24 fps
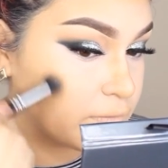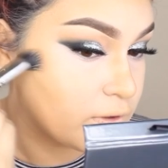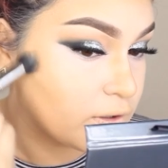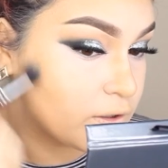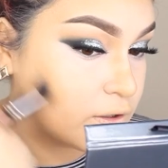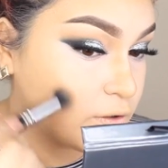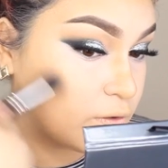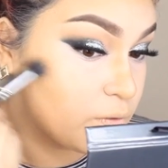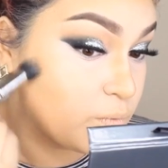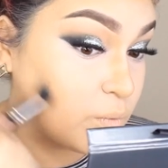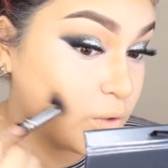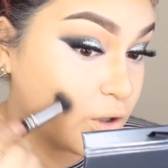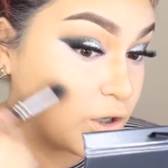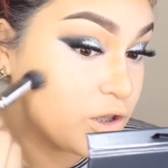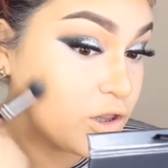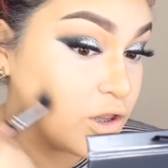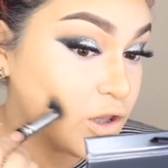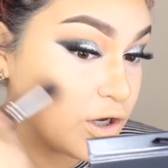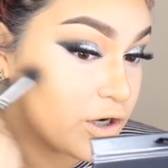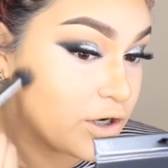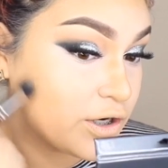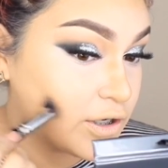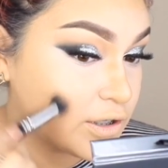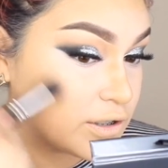you will
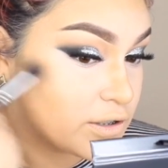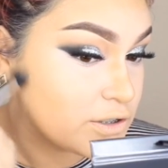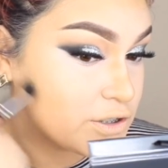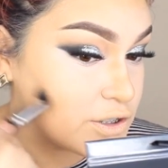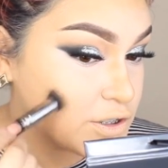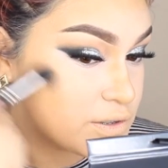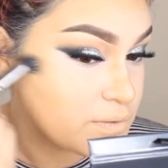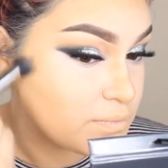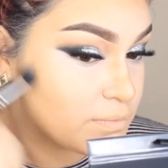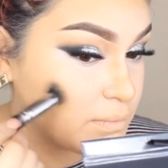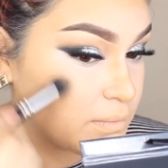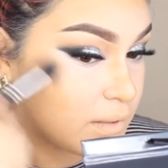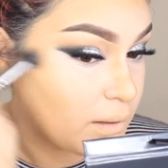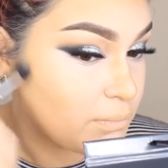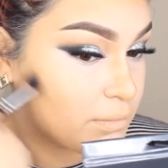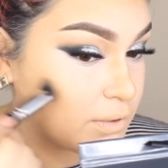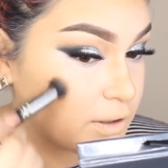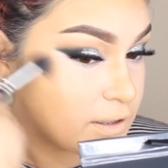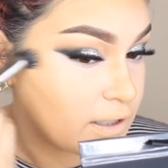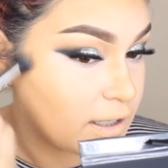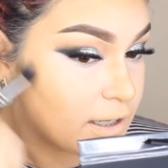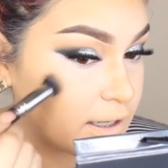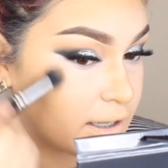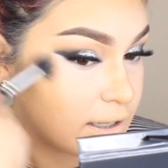learn. Just
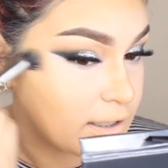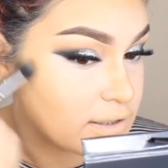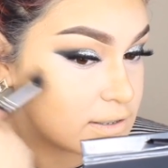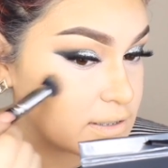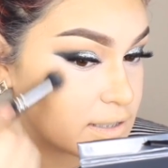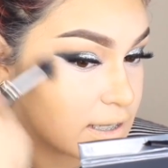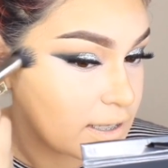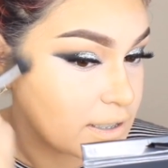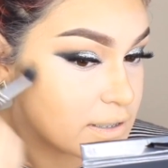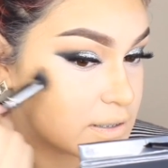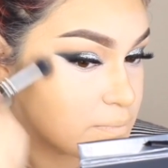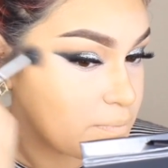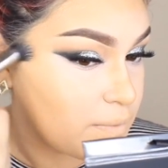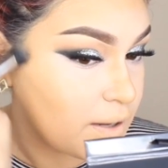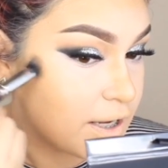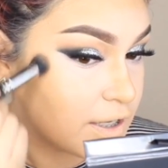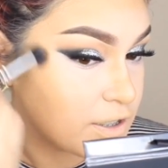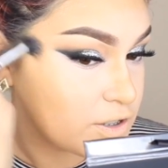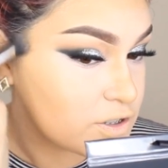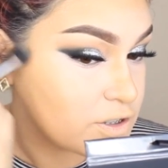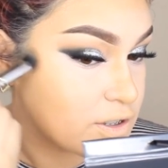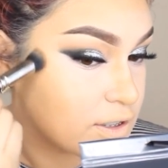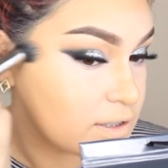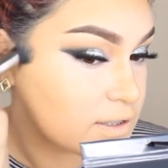remember that it takes
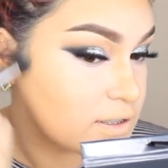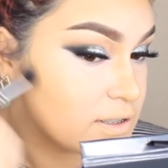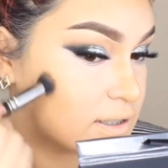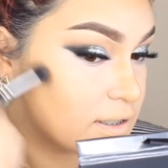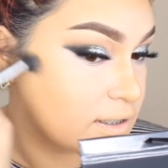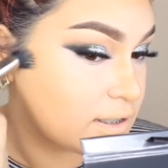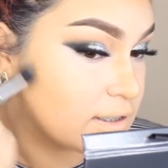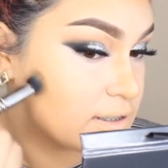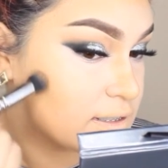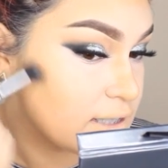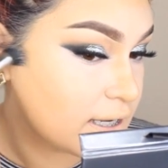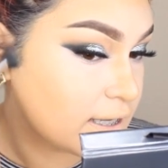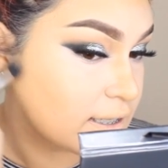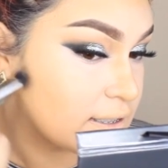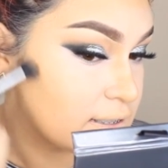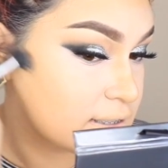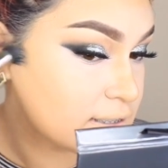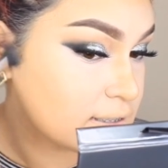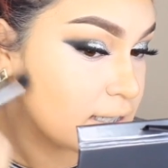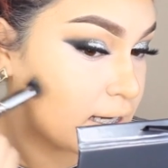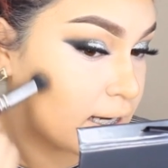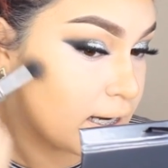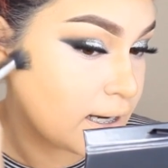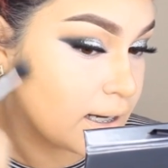patience and it takes
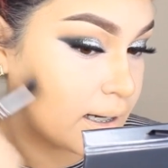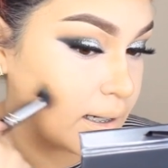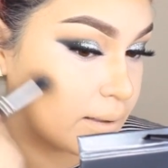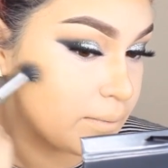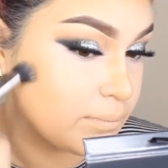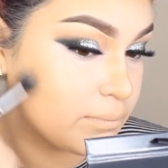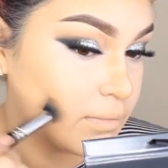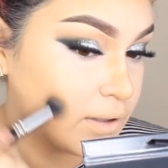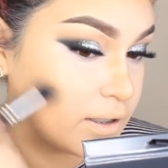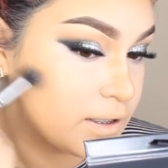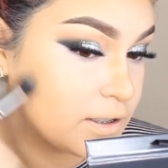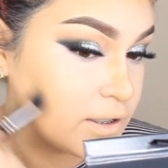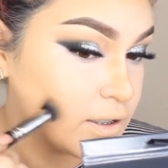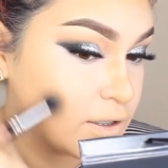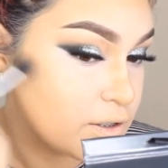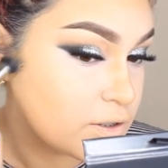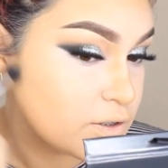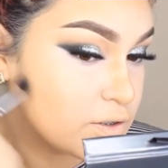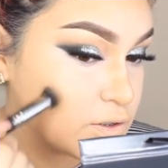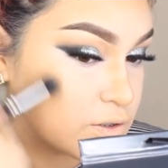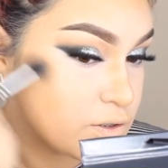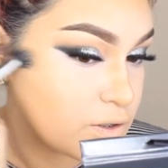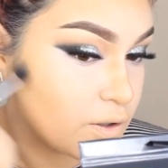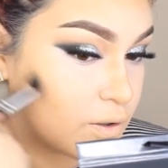time.
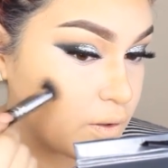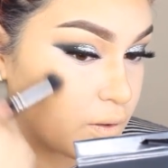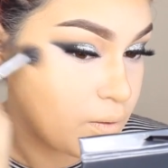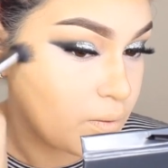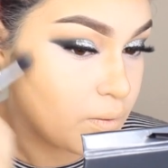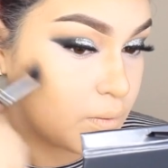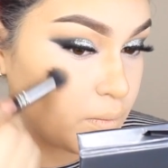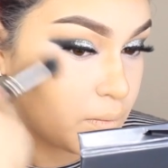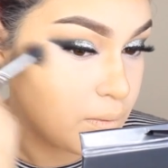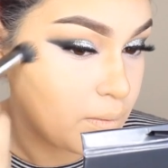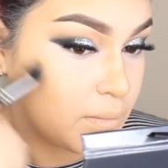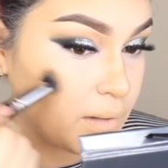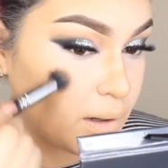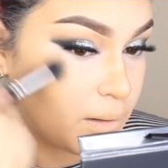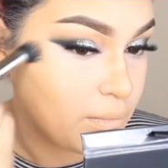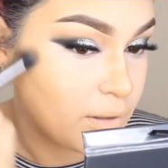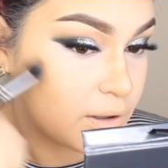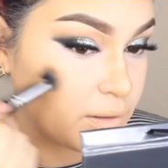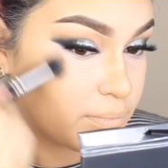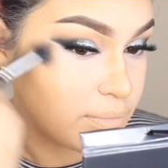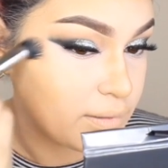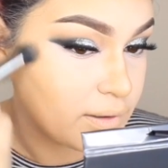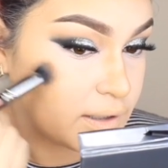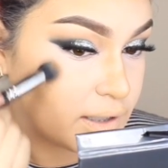So
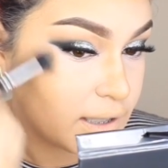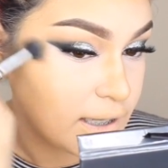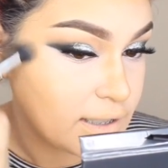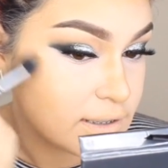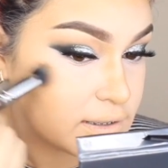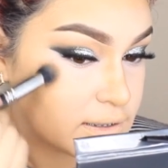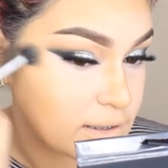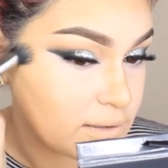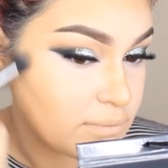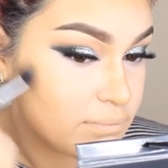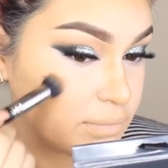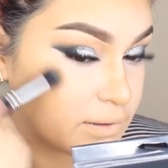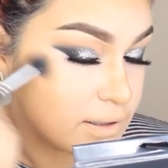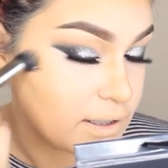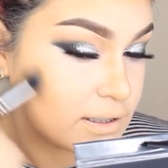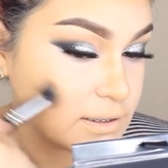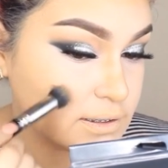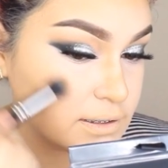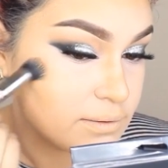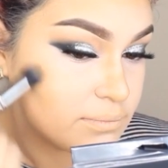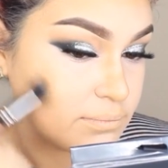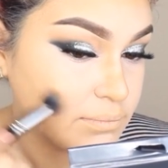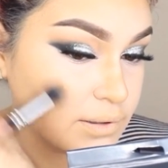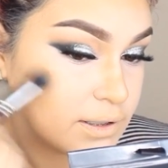remember, blending,
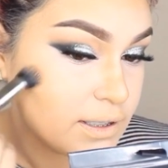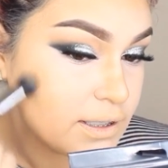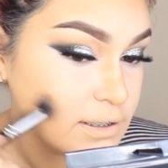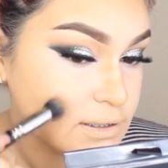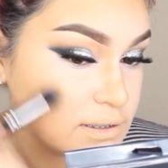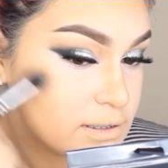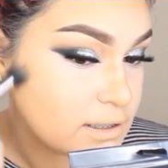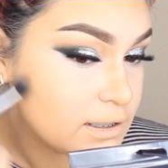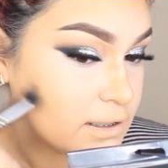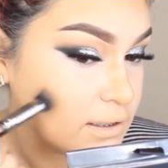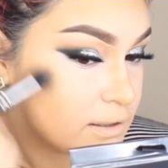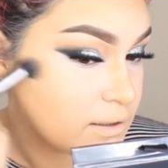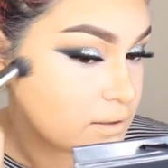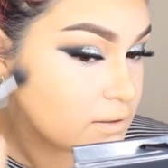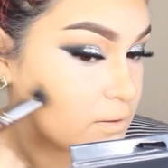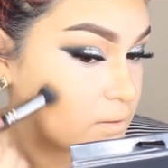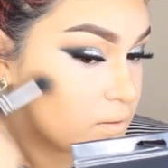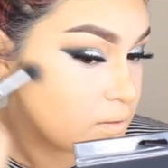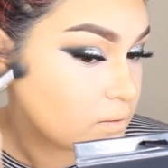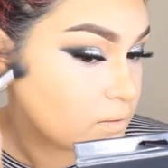blending, blending.